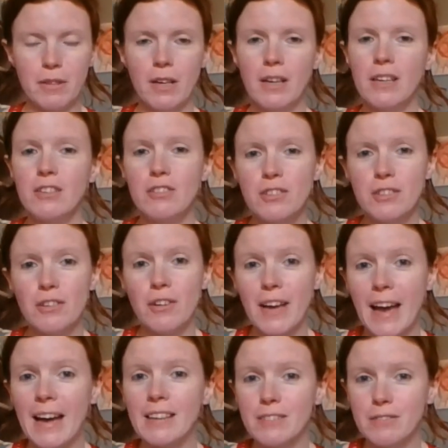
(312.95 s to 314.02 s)
I just saw a
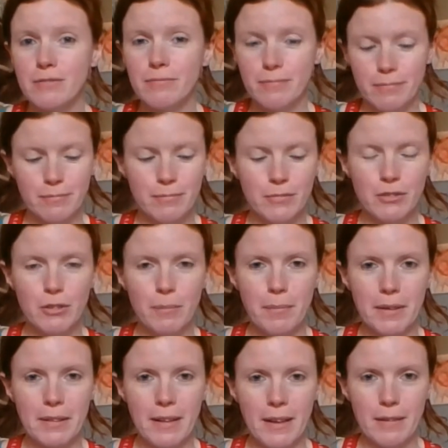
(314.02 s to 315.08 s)
cat
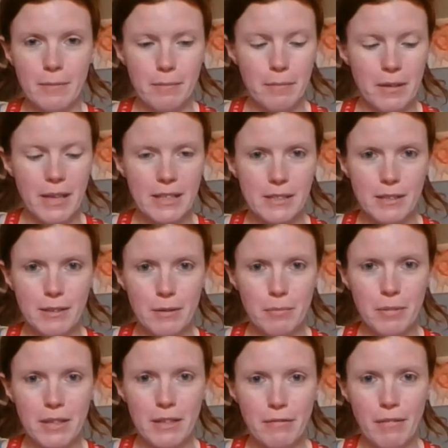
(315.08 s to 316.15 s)
jumping there, but that's
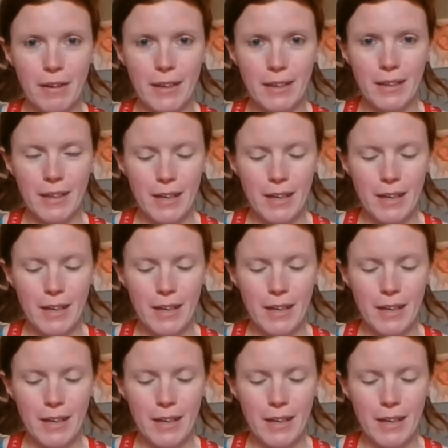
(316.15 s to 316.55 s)
completely fine.